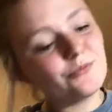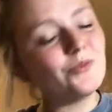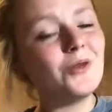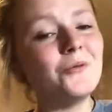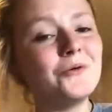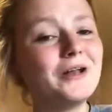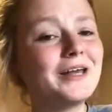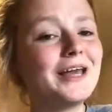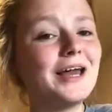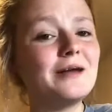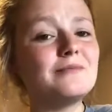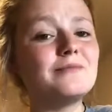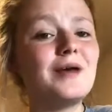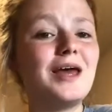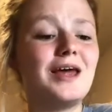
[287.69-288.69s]
When it
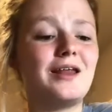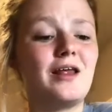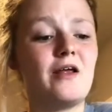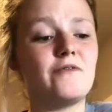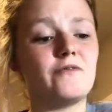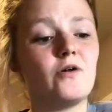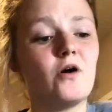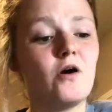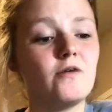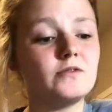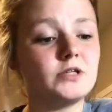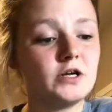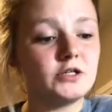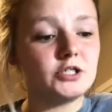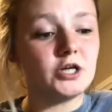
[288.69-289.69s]
came and involved
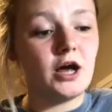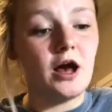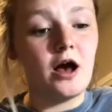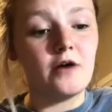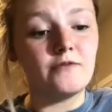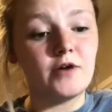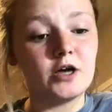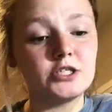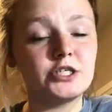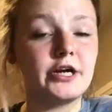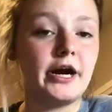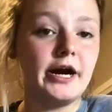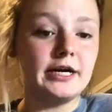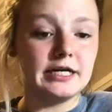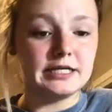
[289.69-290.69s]
foster
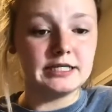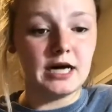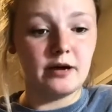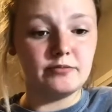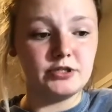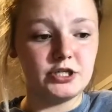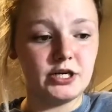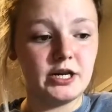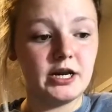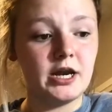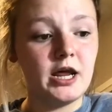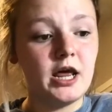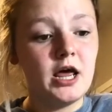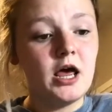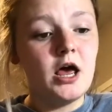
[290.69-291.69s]
care and adoption,
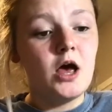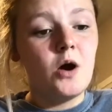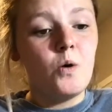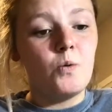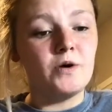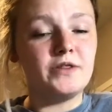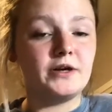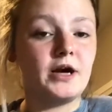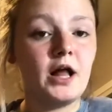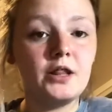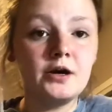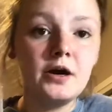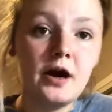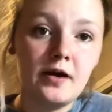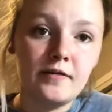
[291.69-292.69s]
with the
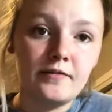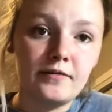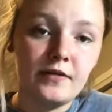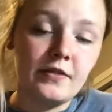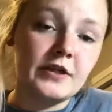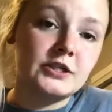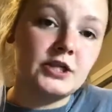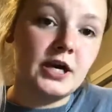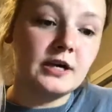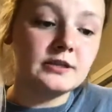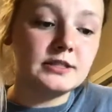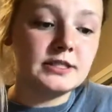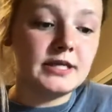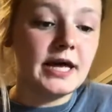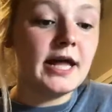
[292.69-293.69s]
color of the
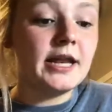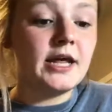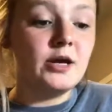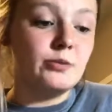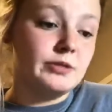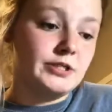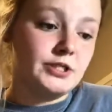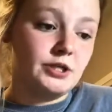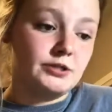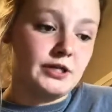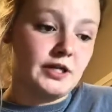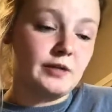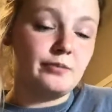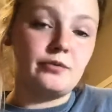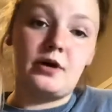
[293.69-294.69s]
child's skin, it would slow
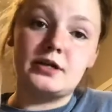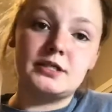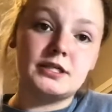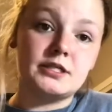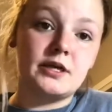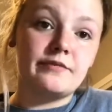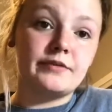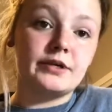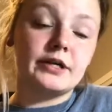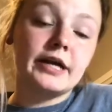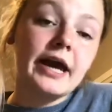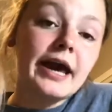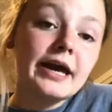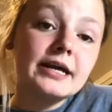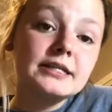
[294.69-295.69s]
down the process of their
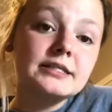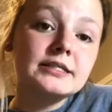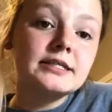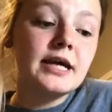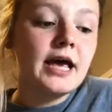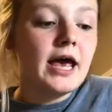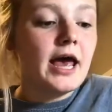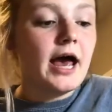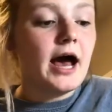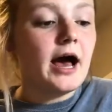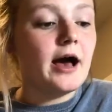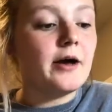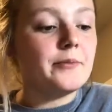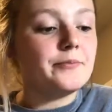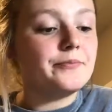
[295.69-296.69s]
case,
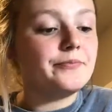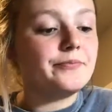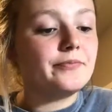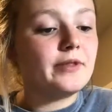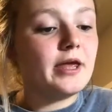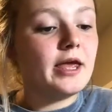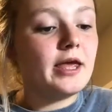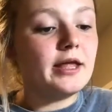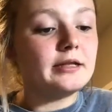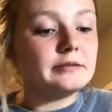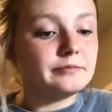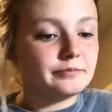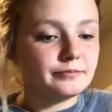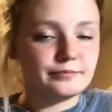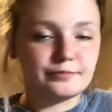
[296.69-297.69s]
and